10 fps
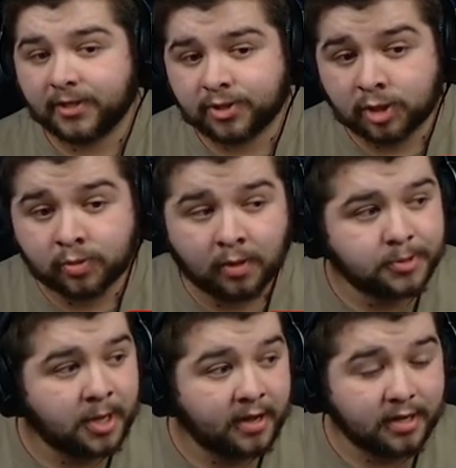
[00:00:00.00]
assists, we've got
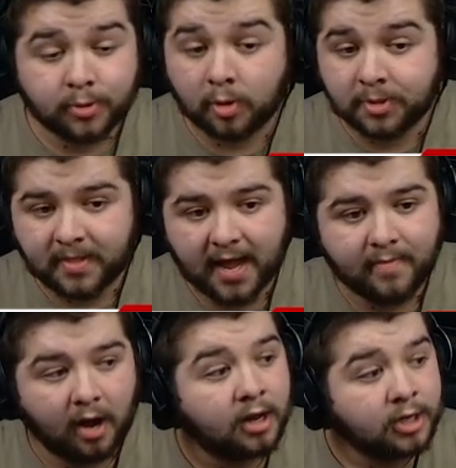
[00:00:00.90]
34 for
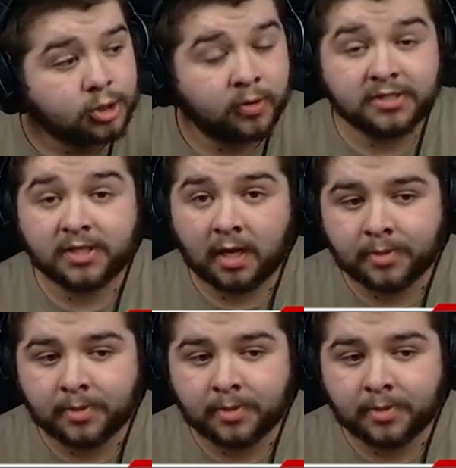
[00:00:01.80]
Neymar, 29